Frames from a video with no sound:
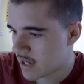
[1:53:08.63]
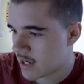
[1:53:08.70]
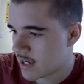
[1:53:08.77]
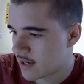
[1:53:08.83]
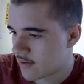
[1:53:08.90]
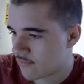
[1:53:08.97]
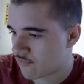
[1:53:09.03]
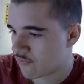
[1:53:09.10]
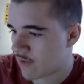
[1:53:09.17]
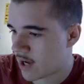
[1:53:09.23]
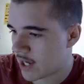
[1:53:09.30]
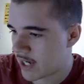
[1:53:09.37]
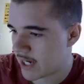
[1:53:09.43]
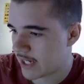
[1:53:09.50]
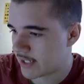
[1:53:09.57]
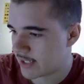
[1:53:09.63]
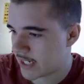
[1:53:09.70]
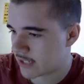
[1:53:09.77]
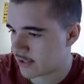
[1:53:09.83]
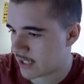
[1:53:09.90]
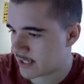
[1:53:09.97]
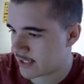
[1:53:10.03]
Right, yeah, so
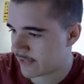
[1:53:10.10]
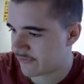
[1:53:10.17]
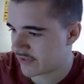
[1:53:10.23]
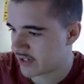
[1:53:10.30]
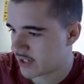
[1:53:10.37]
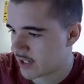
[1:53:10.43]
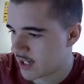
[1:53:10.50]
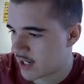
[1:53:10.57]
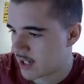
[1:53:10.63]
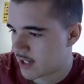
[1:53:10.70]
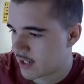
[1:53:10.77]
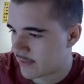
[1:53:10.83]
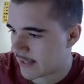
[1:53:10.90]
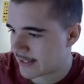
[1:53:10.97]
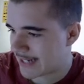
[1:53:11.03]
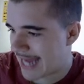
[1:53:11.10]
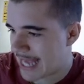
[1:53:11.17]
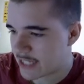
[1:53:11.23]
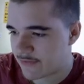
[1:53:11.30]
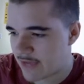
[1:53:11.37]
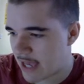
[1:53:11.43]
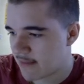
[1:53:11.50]
that's different. That's an
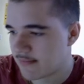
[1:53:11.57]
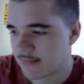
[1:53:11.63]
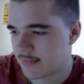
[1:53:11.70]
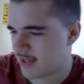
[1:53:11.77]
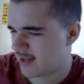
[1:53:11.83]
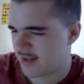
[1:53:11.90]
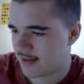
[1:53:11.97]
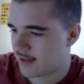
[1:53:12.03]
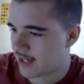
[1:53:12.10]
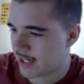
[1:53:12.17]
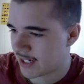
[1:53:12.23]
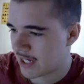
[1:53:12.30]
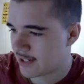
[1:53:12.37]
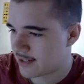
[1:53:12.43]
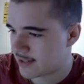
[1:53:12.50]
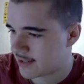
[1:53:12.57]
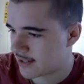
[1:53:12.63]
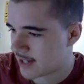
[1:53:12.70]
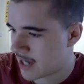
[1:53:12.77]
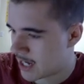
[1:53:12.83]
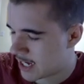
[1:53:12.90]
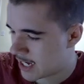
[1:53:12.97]
SVM, I guess.
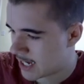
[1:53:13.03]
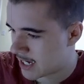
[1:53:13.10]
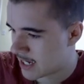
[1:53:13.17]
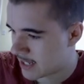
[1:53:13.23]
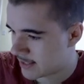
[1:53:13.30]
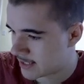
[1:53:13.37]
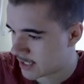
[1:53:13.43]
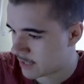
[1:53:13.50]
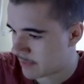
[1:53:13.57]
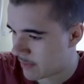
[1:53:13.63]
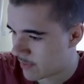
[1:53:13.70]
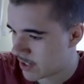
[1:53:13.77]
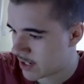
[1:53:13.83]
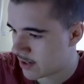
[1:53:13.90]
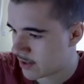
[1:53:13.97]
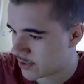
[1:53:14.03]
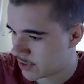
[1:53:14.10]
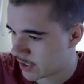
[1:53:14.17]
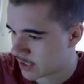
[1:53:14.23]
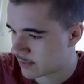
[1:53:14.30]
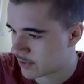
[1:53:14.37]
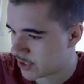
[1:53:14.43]
This is how you play Windows on your
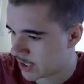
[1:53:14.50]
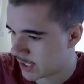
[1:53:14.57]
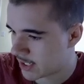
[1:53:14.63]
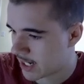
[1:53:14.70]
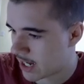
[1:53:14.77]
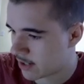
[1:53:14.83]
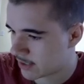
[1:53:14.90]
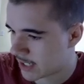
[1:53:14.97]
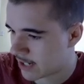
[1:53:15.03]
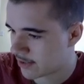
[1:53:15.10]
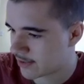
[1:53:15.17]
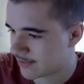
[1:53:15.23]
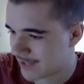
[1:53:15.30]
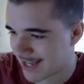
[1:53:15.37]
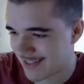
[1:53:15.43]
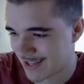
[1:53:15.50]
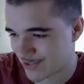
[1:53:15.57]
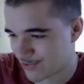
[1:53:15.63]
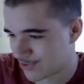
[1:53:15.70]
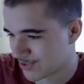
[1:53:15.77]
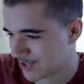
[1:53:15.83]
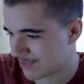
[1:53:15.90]
Linux machine and how cloud. That's
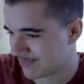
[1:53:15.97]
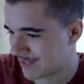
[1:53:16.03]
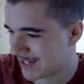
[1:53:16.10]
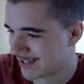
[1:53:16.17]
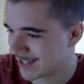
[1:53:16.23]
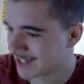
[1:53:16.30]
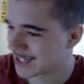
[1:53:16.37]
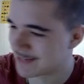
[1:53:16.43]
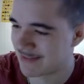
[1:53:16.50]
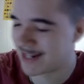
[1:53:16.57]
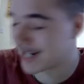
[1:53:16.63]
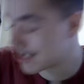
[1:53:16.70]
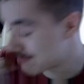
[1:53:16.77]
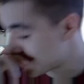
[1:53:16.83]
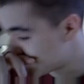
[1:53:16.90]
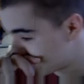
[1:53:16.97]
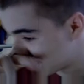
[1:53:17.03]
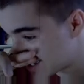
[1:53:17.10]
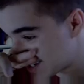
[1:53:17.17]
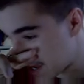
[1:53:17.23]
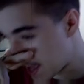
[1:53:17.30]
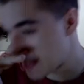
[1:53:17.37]
awesome. Linux mentioned
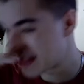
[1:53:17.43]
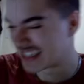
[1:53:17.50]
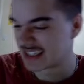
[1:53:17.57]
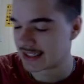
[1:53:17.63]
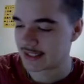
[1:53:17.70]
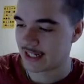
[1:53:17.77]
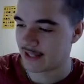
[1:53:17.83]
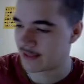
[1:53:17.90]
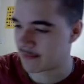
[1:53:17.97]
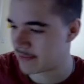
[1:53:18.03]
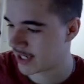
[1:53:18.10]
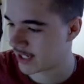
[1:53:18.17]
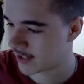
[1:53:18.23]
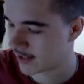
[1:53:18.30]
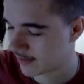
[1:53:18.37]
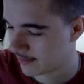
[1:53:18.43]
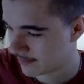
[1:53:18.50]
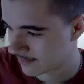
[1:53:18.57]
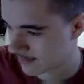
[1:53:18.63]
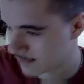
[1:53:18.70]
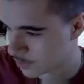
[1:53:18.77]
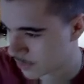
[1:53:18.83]
in the big
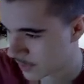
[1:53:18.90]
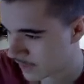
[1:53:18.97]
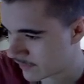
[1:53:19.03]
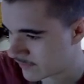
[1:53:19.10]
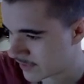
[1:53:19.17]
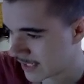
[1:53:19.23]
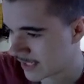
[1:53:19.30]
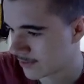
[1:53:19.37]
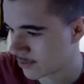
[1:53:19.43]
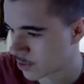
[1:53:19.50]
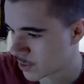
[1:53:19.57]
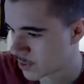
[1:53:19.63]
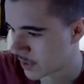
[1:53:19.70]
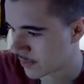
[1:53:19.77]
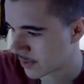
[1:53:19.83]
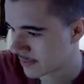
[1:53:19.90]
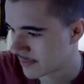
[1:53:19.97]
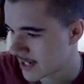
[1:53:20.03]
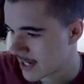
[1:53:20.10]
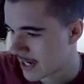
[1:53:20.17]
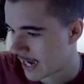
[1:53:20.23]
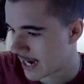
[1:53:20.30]
2015 or 2021,
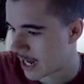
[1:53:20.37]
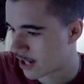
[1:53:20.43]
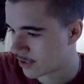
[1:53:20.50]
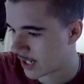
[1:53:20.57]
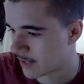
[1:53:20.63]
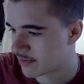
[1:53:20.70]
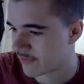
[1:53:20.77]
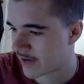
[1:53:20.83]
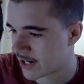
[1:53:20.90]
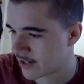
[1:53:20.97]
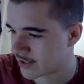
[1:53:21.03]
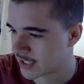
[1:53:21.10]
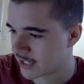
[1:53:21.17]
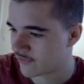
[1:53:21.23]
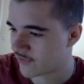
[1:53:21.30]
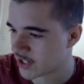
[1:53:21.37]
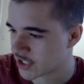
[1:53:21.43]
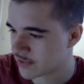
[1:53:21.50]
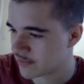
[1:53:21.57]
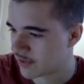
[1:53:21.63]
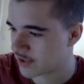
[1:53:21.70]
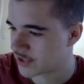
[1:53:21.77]
and how cloud providers give
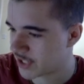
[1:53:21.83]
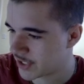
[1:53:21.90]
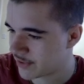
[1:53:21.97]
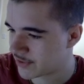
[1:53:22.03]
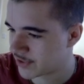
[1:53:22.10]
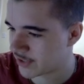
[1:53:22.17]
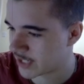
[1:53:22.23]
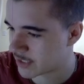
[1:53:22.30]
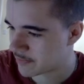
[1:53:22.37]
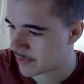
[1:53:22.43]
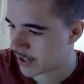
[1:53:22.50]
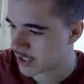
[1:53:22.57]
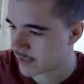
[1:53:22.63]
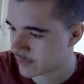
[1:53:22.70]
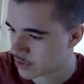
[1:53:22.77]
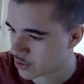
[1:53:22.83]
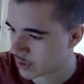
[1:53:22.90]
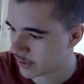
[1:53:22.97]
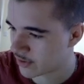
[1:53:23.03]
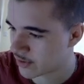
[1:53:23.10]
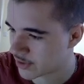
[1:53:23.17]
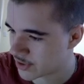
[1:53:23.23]
customers the user experience in controlling their
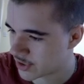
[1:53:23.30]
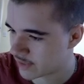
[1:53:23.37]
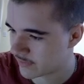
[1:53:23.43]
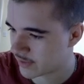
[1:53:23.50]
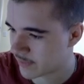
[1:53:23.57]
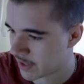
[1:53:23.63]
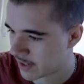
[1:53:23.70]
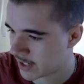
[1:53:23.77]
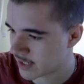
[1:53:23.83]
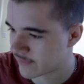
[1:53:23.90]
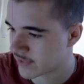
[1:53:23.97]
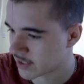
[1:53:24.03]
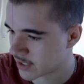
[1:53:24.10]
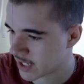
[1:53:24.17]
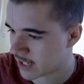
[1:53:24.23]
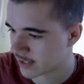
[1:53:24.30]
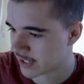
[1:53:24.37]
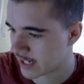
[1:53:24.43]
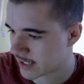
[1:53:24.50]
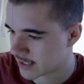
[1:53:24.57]
own server without needing to physically allocate.